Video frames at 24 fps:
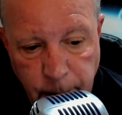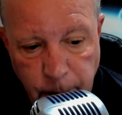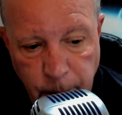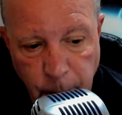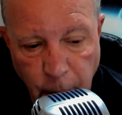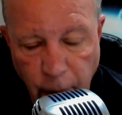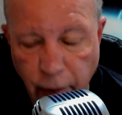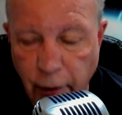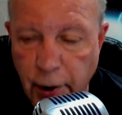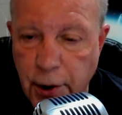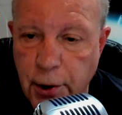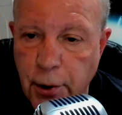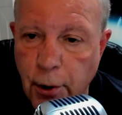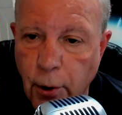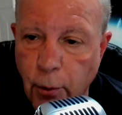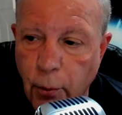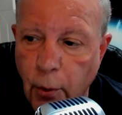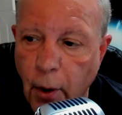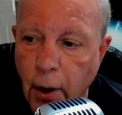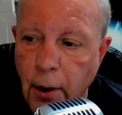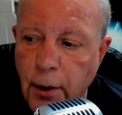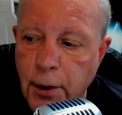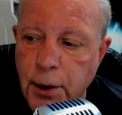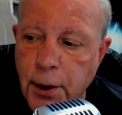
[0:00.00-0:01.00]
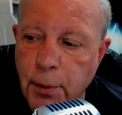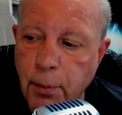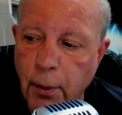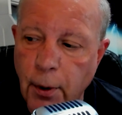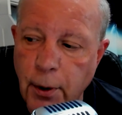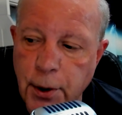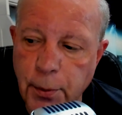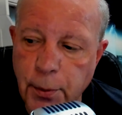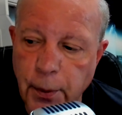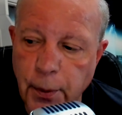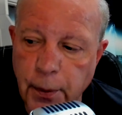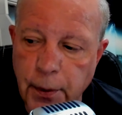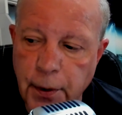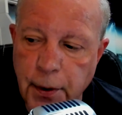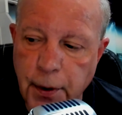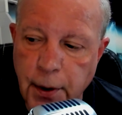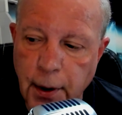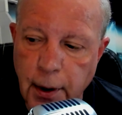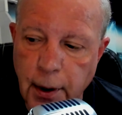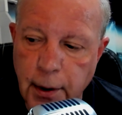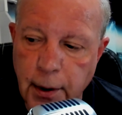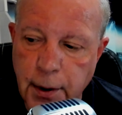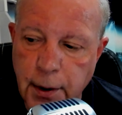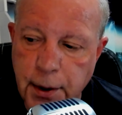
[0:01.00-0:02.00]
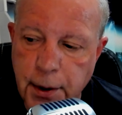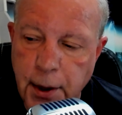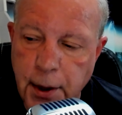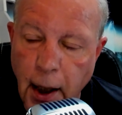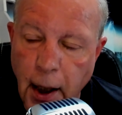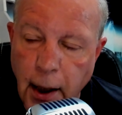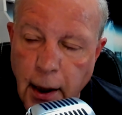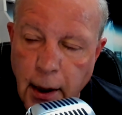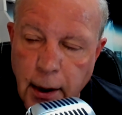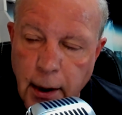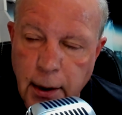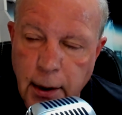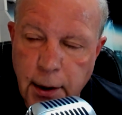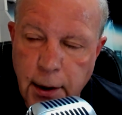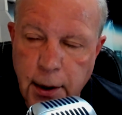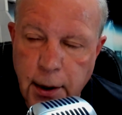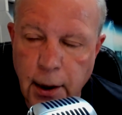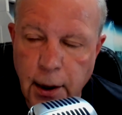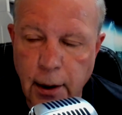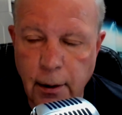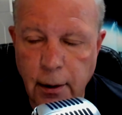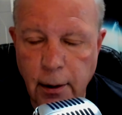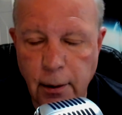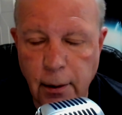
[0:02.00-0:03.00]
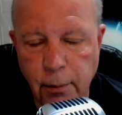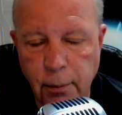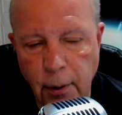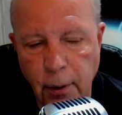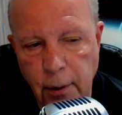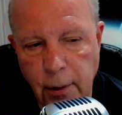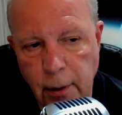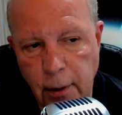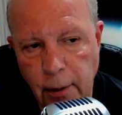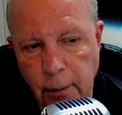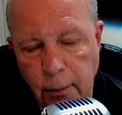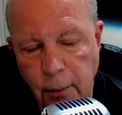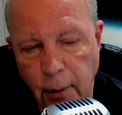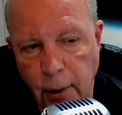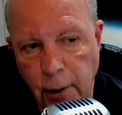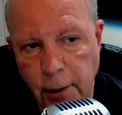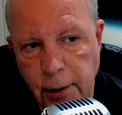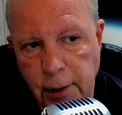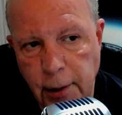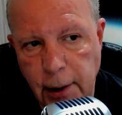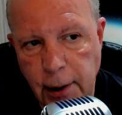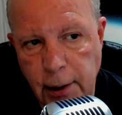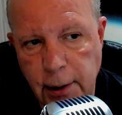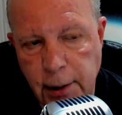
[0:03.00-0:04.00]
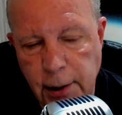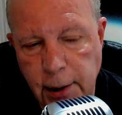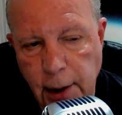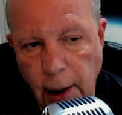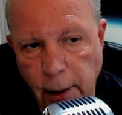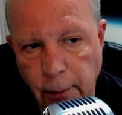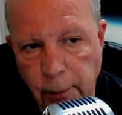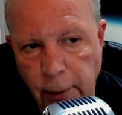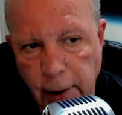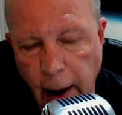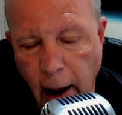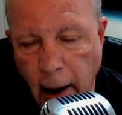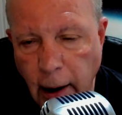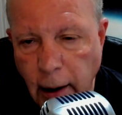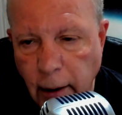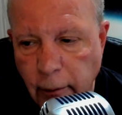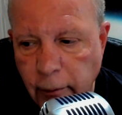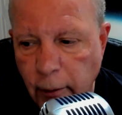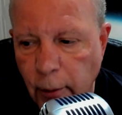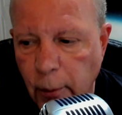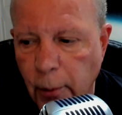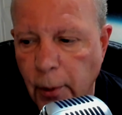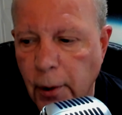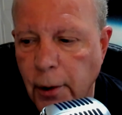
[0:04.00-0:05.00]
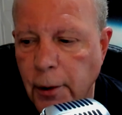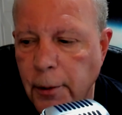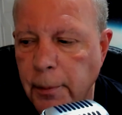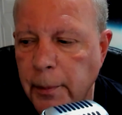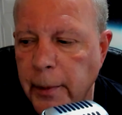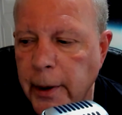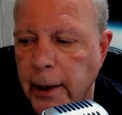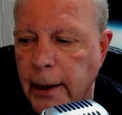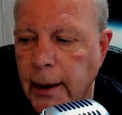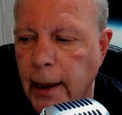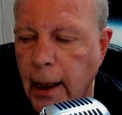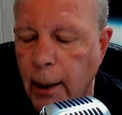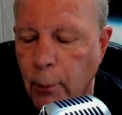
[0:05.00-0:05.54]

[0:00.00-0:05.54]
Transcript: Original works with his sons, work he's done with Oliver Wakeman,